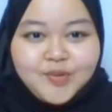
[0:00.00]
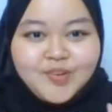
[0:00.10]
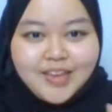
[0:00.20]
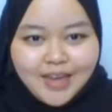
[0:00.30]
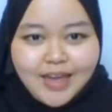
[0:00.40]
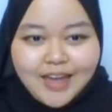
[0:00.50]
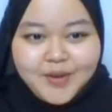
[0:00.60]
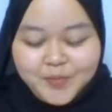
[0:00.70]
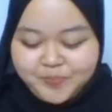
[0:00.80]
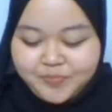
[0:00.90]

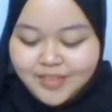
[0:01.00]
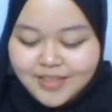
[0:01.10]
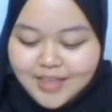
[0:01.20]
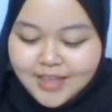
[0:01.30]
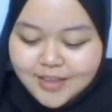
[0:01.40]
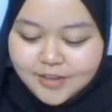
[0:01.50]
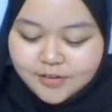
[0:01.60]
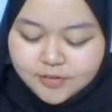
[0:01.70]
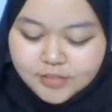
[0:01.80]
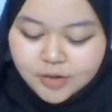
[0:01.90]
Okay.
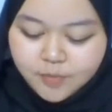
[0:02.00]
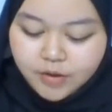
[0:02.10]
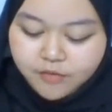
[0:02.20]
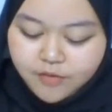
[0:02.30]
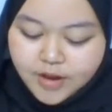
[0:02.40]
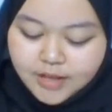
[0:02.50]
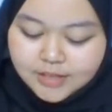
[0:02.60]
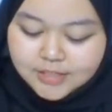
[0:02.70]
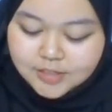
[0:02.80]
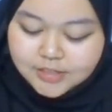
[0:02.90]
Good job everyone.
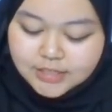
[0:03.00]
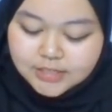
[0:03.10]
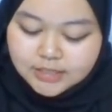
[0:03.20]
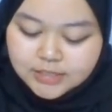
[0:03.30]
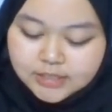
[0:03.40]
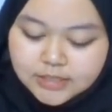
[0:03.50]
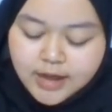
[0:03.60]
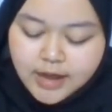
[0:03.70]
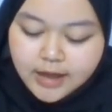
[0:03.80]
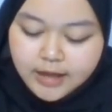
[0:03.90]
So this is the
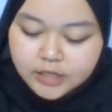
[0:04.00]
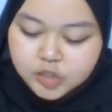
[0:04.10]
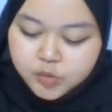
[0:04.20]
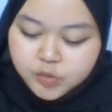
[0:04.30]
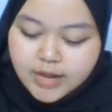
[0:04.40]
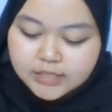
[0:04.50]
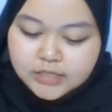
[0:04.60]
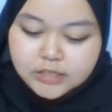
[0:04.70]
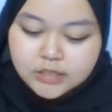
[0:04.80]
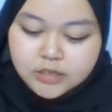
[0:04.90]
actual
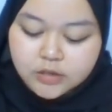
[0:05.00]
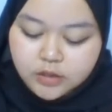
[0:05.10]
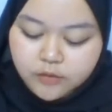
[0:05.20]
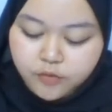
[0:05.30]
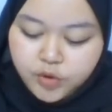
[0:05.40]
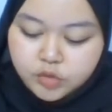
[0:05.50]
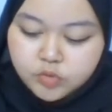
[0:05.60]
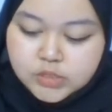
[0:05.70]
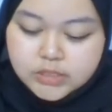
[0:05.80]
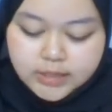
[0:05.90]
answer if you want to
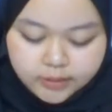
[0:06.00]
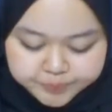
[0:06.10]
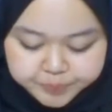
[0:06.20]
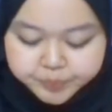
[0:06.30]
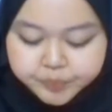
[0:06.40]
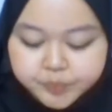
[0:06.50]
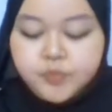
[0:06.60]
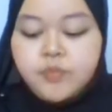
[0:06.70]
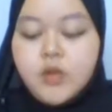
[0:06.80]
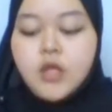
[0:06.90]
see.
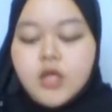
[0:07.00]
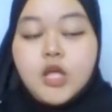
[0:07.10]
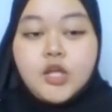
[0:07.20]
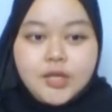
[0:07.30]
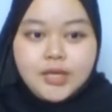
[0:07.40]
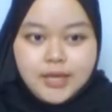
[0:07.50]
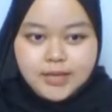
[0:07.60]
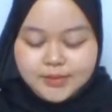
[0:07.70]
Okay.